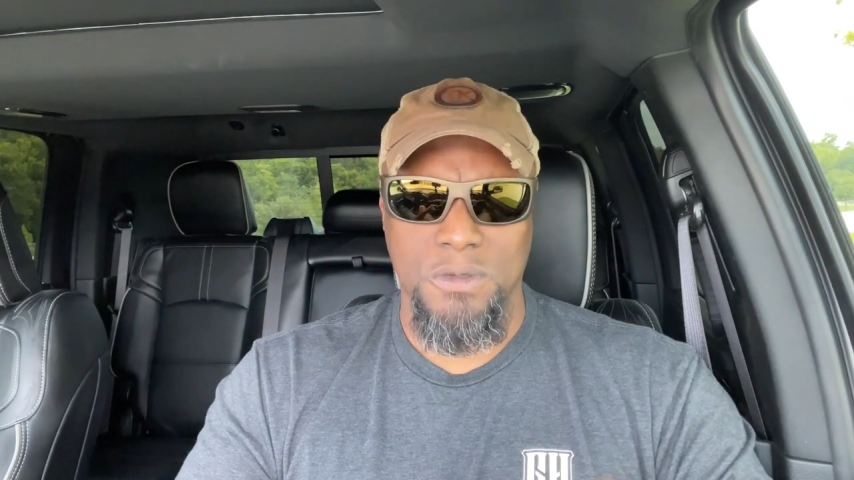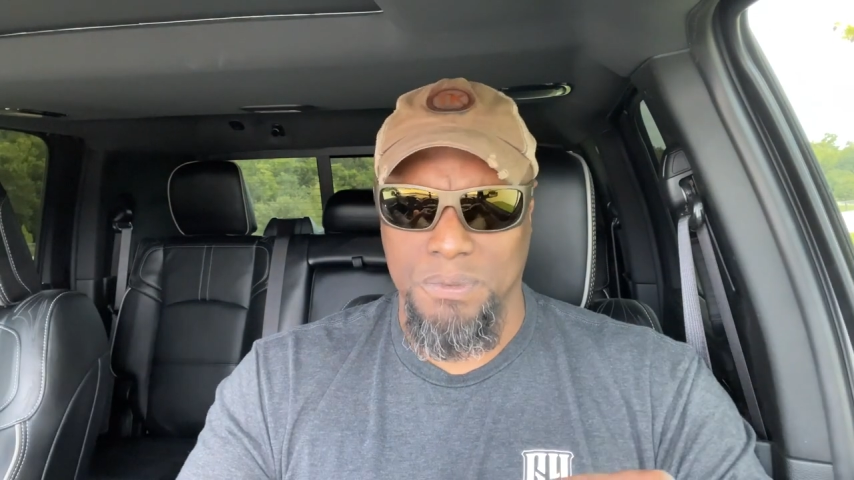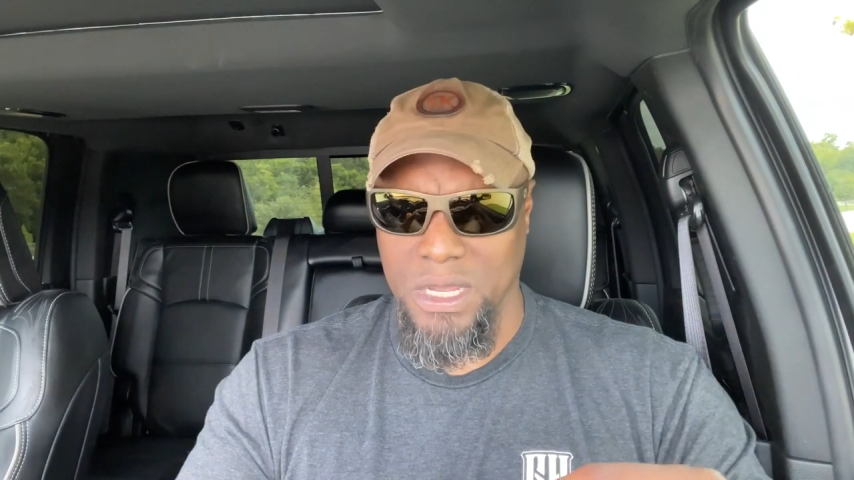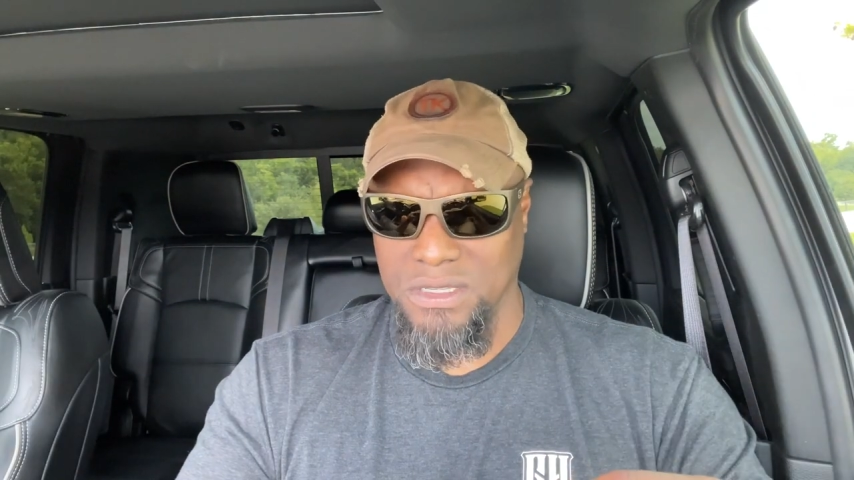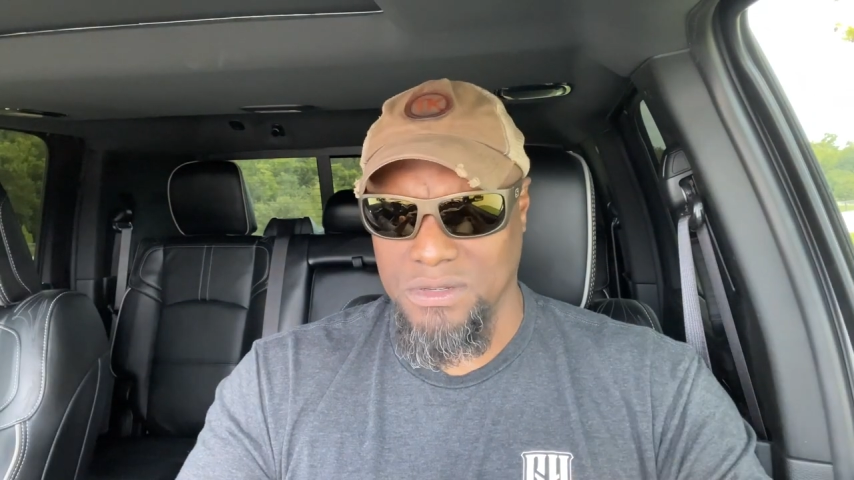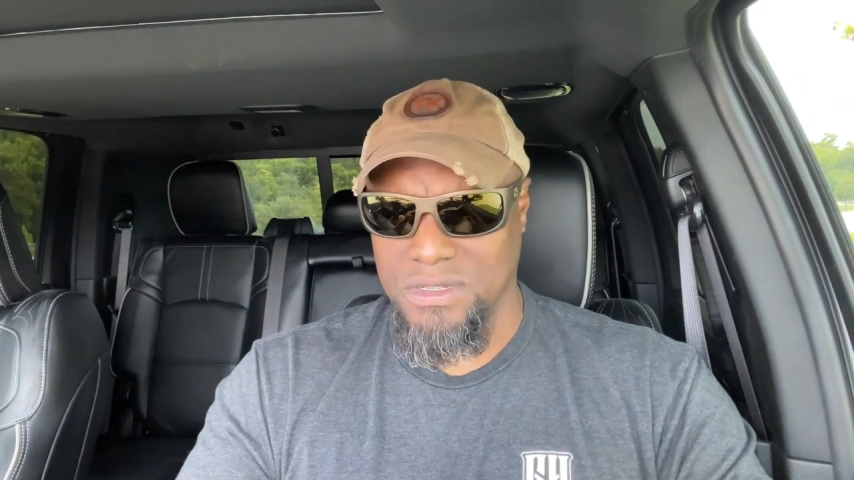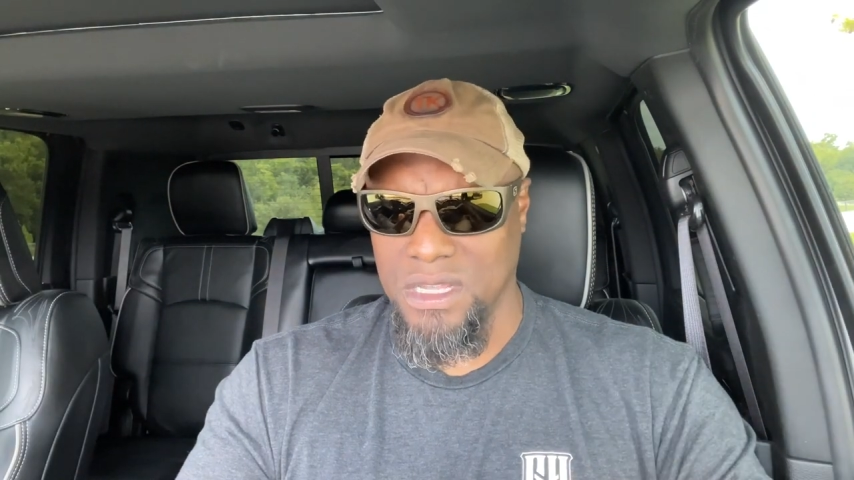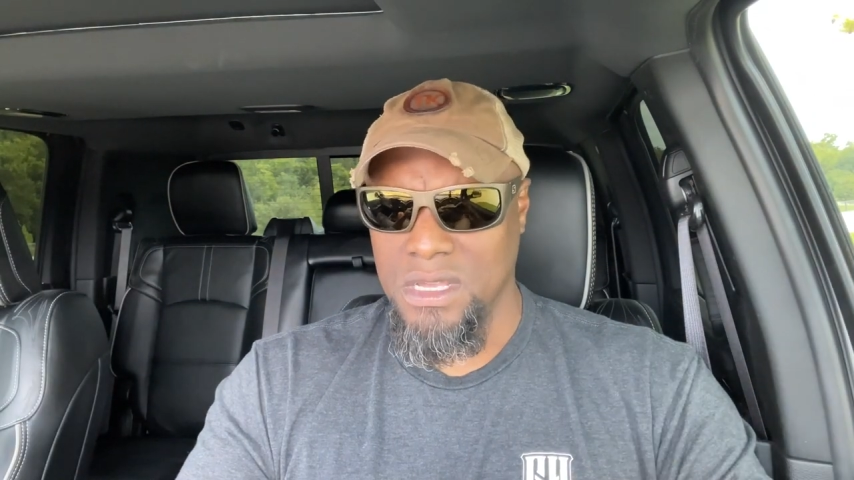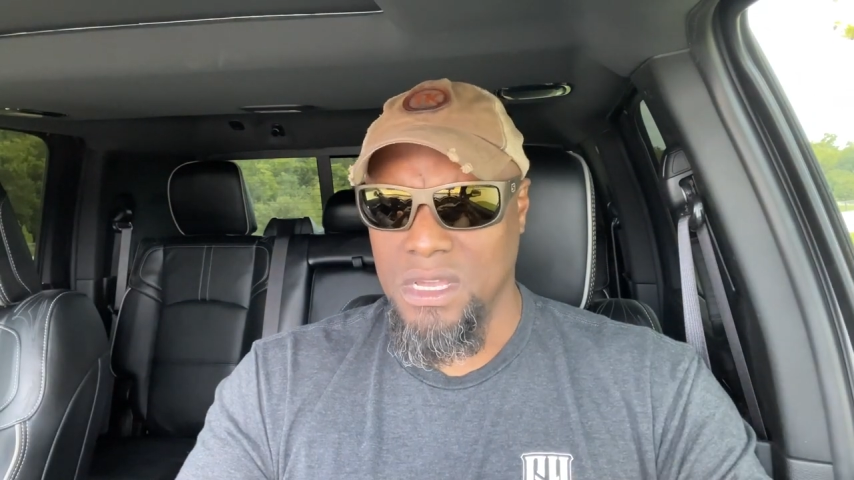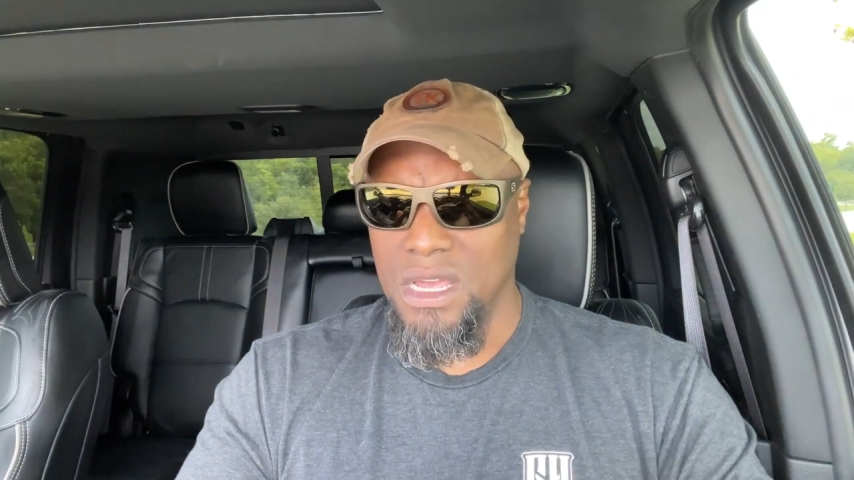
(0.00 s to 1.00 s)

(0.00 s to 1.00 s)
suppressors,